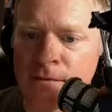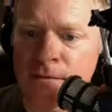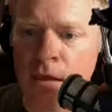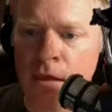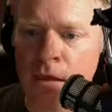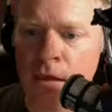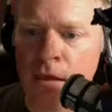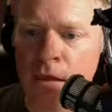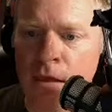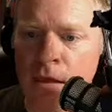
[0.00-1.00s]
were this
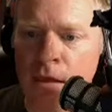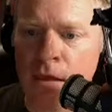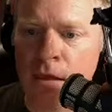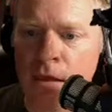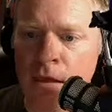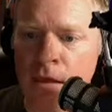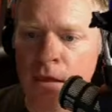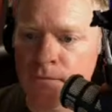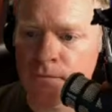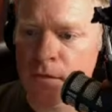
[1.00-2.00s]
4-pack
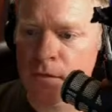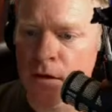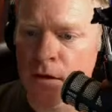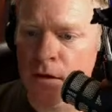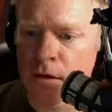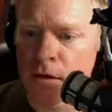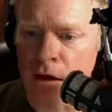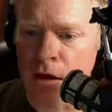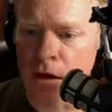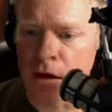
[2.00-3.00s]

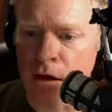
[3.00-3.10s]
of...